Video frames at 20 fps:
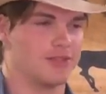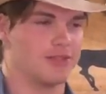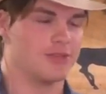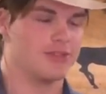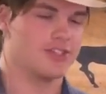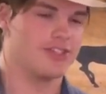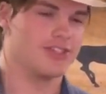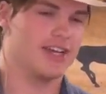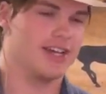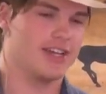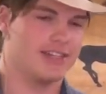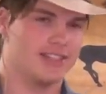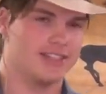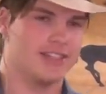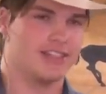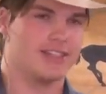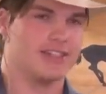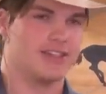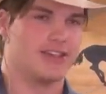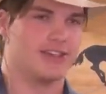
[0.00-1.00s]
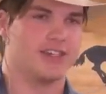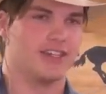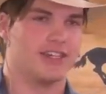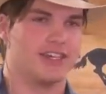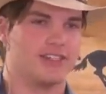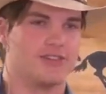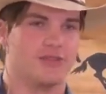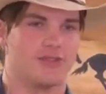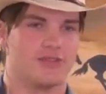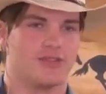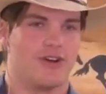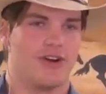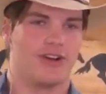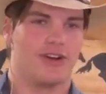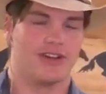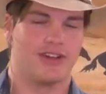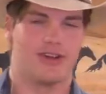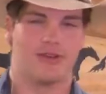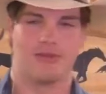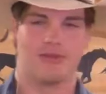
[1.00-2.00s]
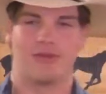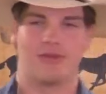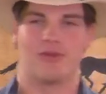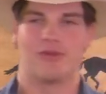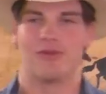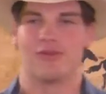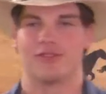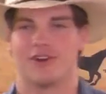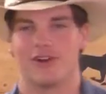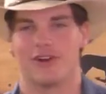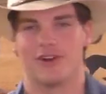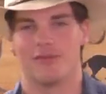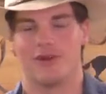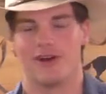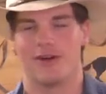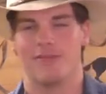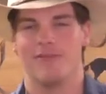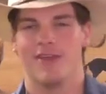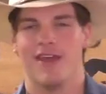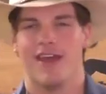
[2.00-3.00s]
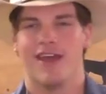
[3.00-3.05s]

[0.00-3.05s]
So we're just kind of sitting there at the edge. We're talking. I don't remember what we're talking about.